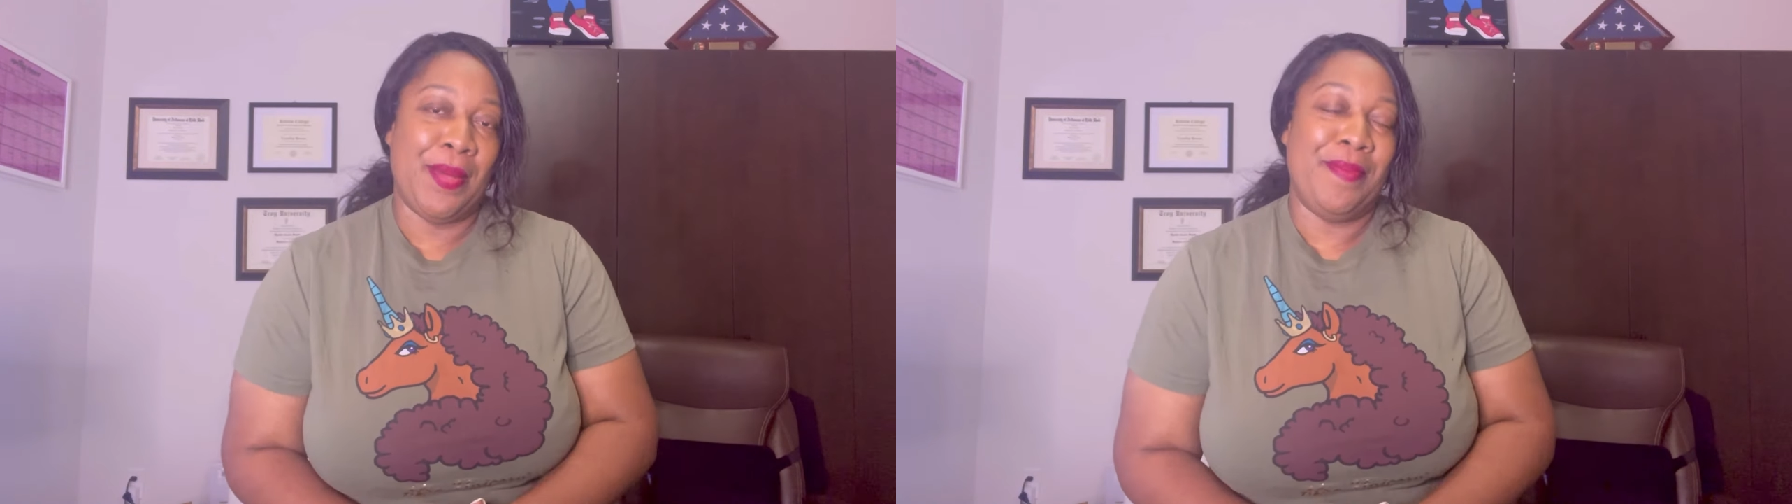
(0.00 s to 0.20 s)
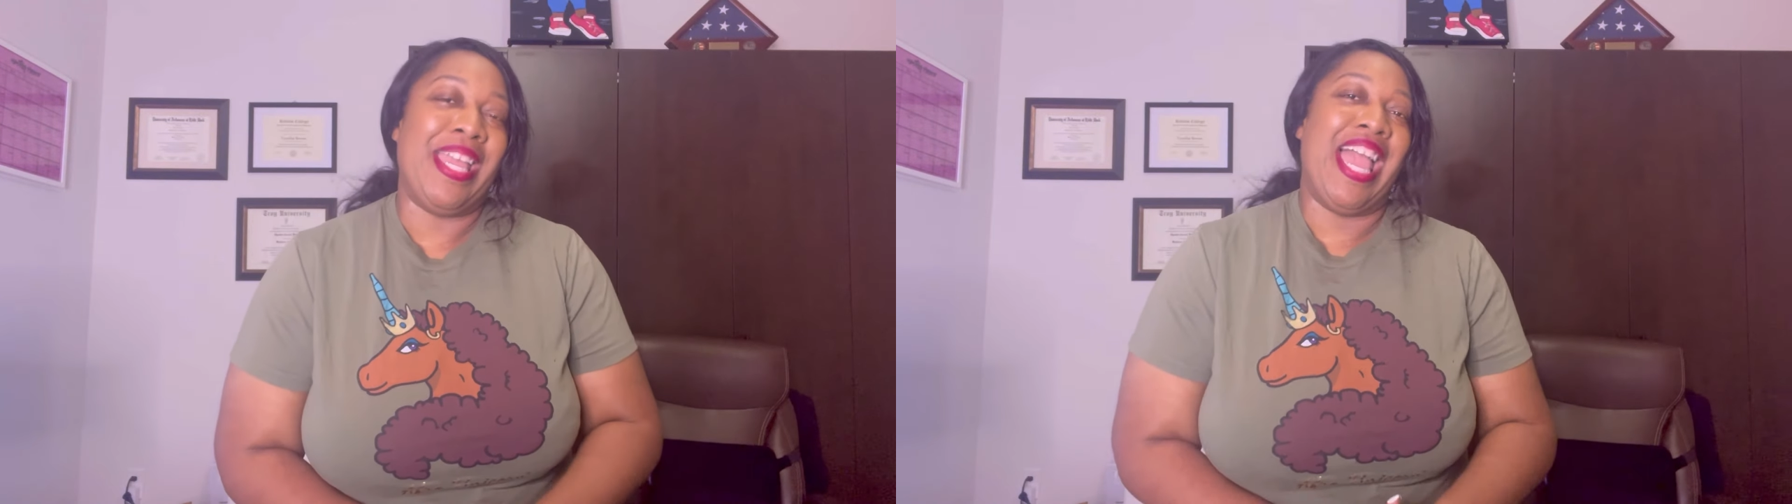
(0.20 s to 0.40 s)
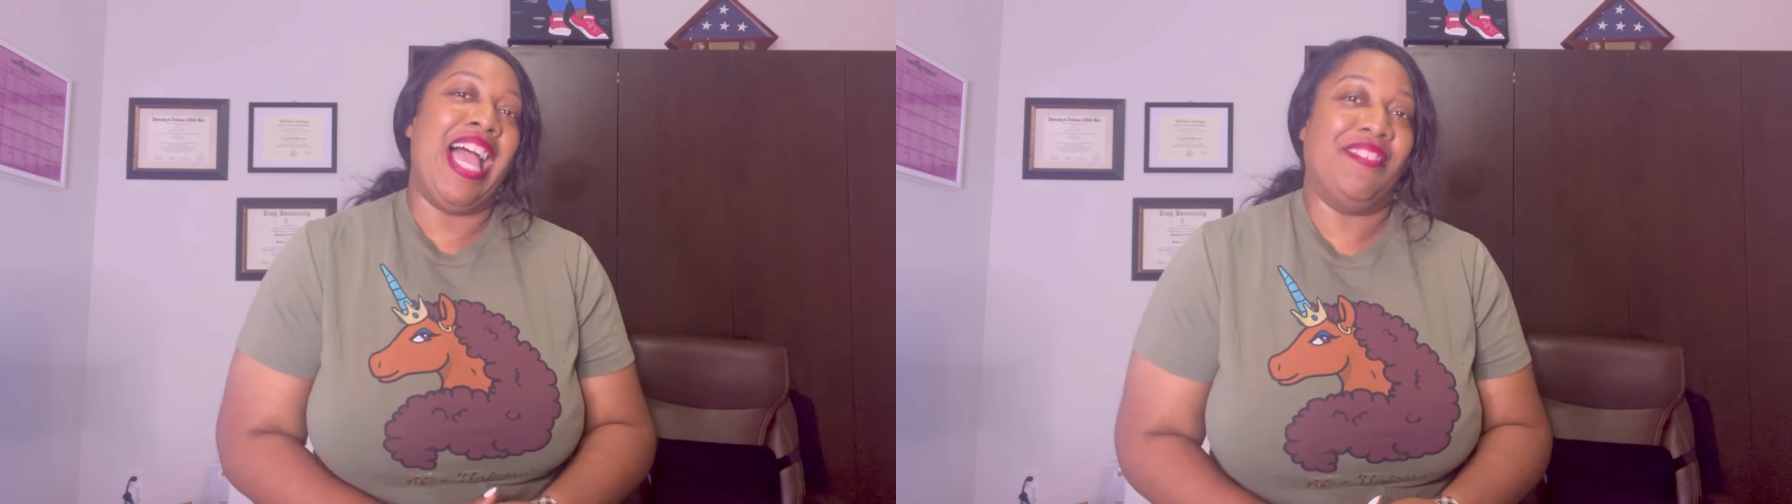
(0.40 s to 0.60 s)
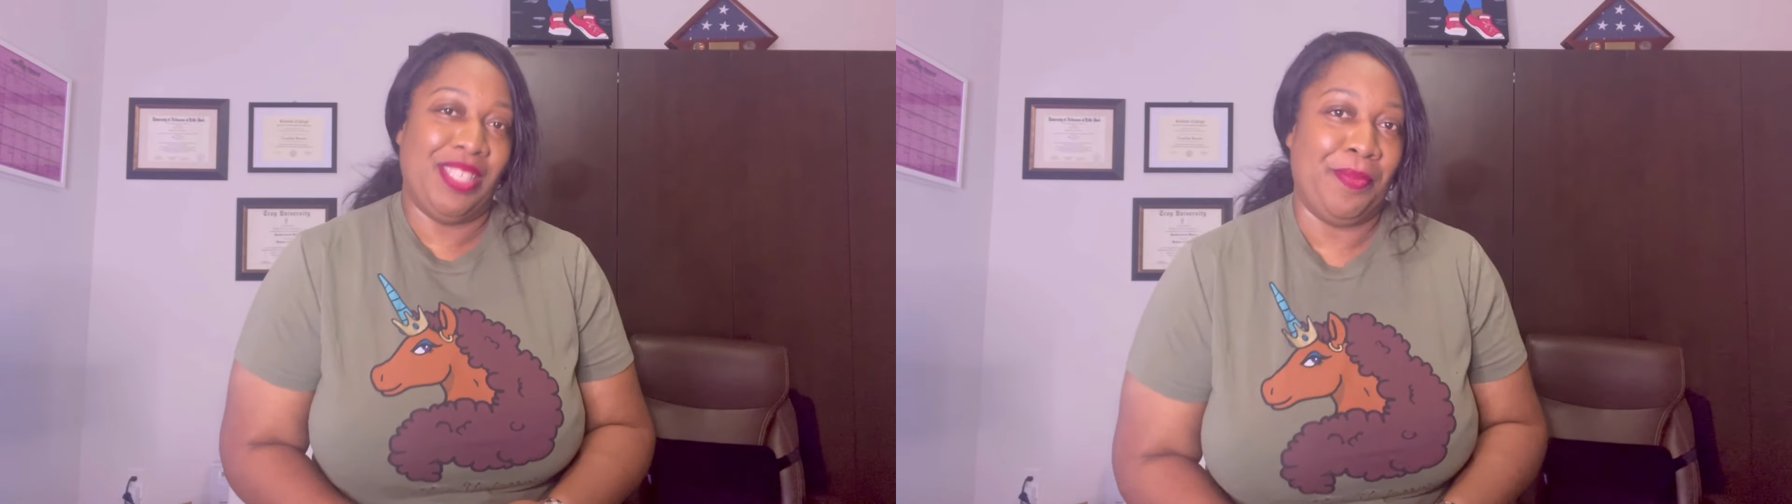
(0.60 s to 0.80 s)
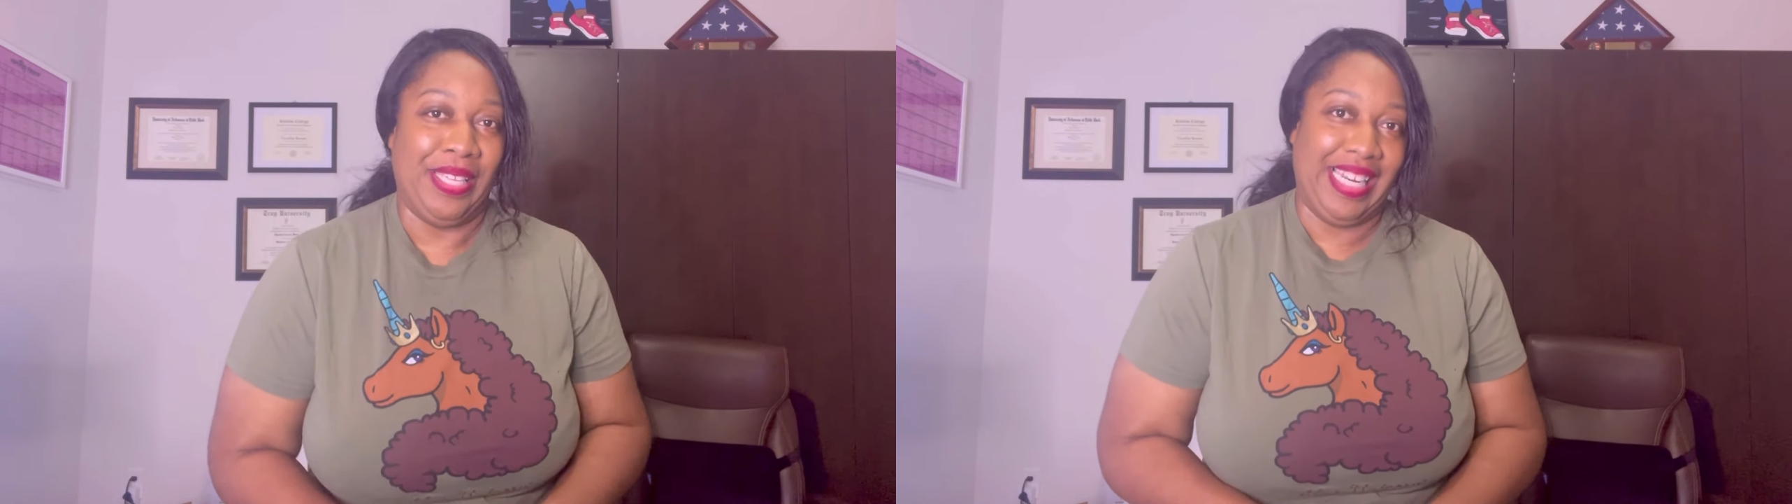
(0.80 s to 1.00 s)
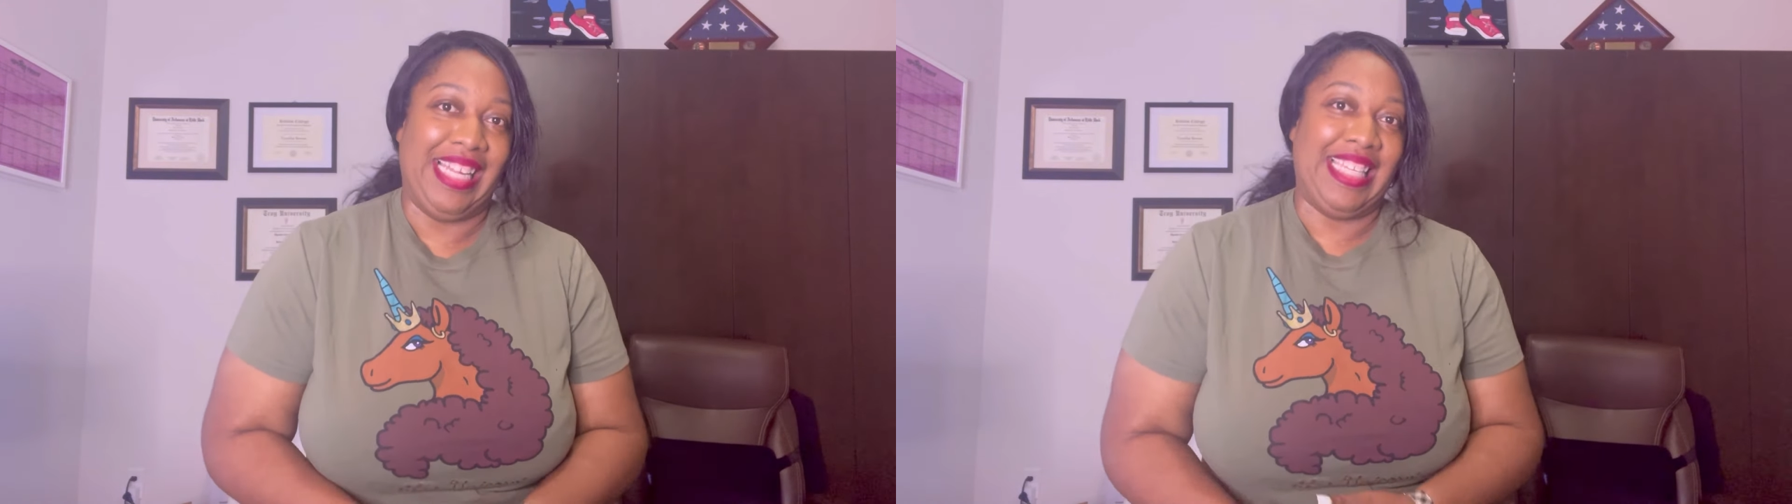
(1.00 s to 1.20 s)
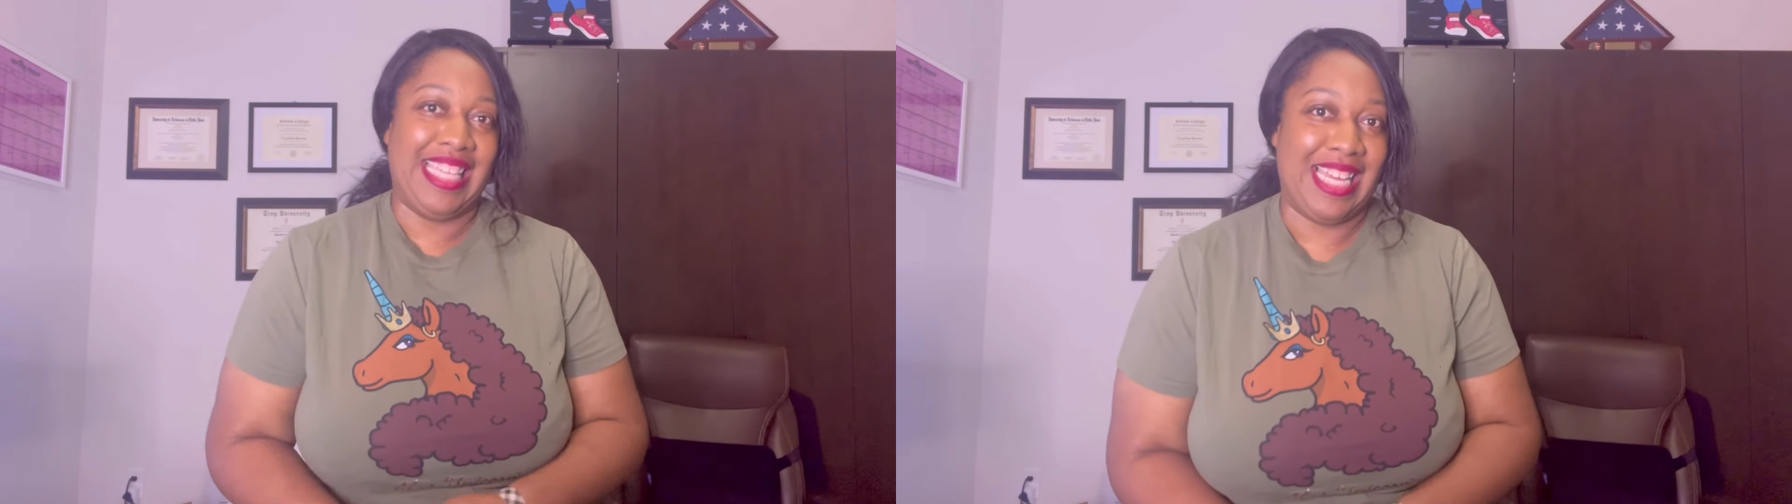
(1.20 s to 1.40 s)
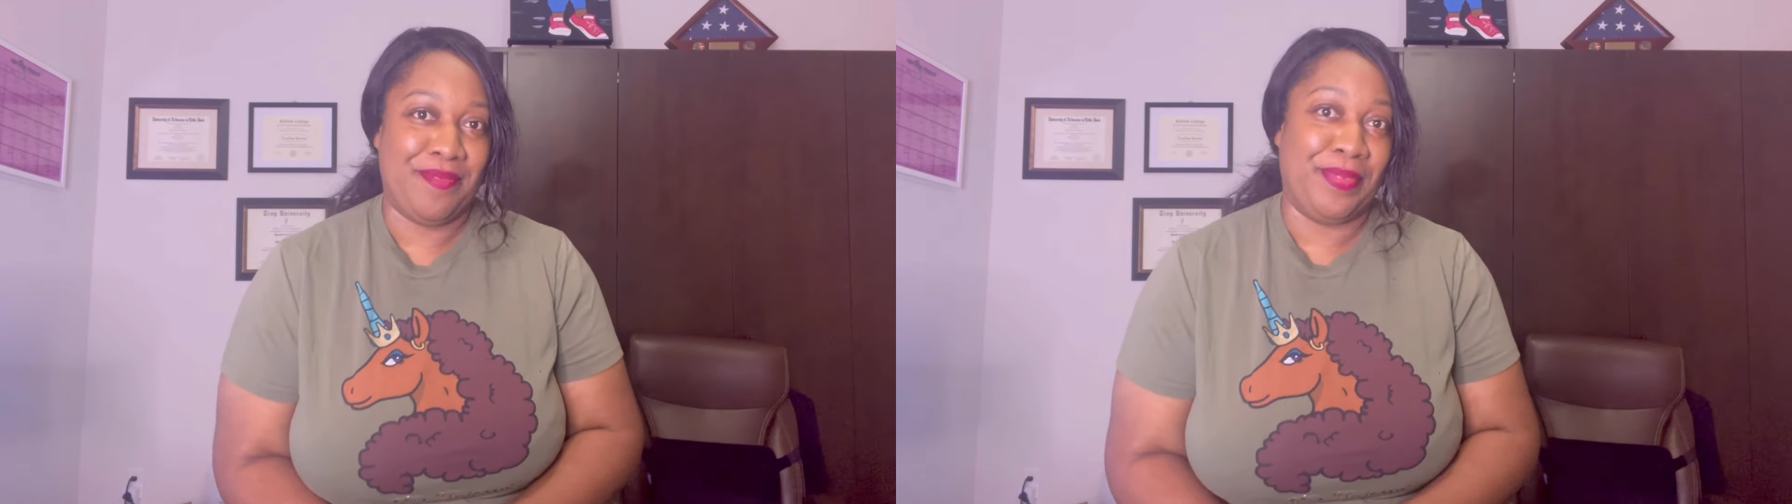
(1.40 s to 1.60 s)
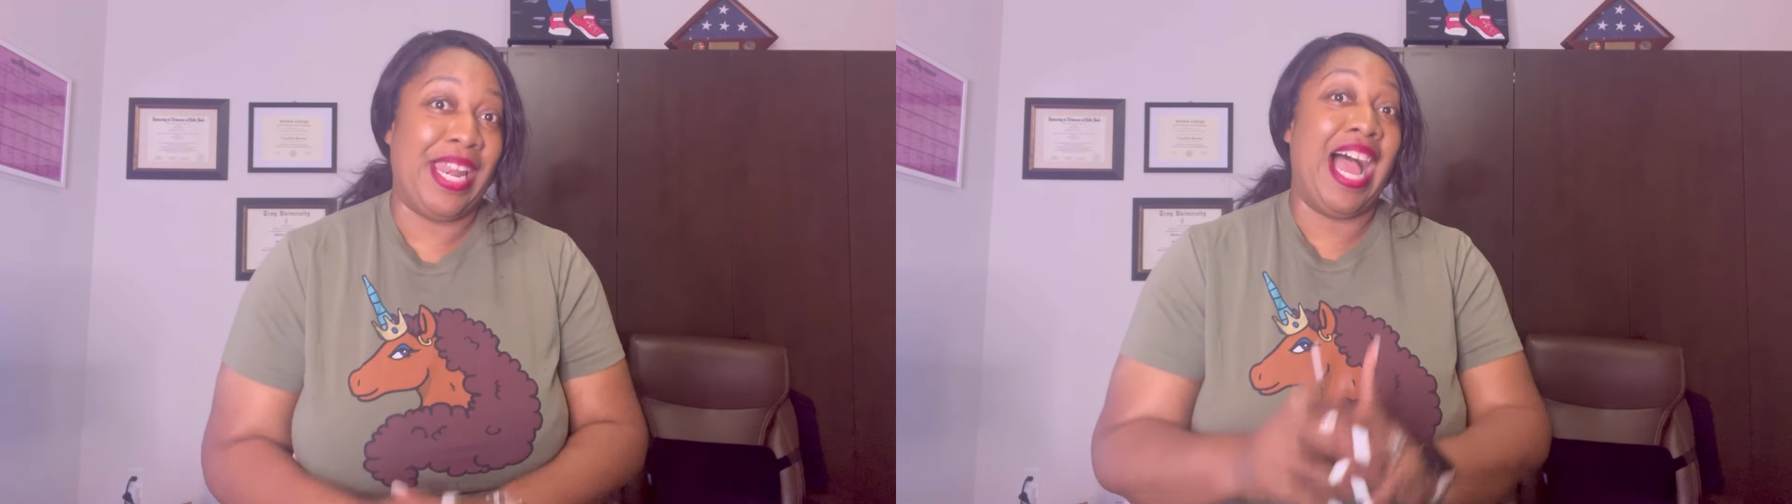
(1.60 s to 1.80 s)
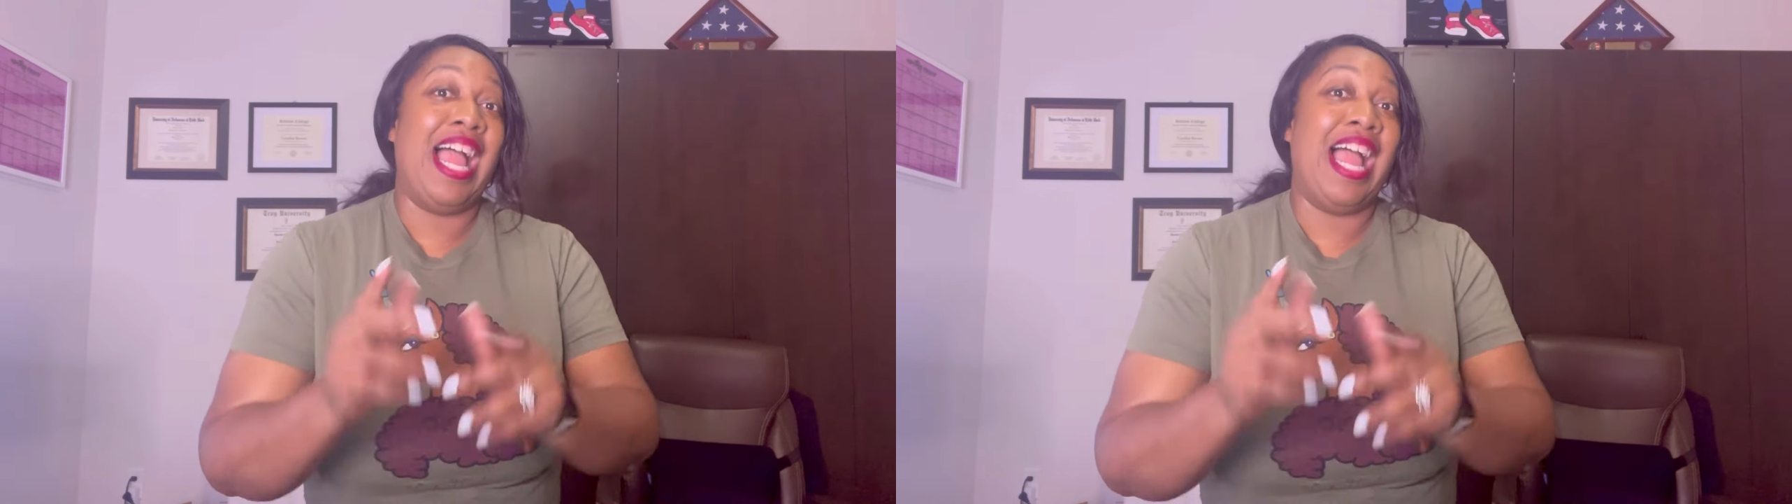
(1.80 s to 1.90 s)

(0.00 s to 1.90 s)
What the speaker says: may have something like that, but I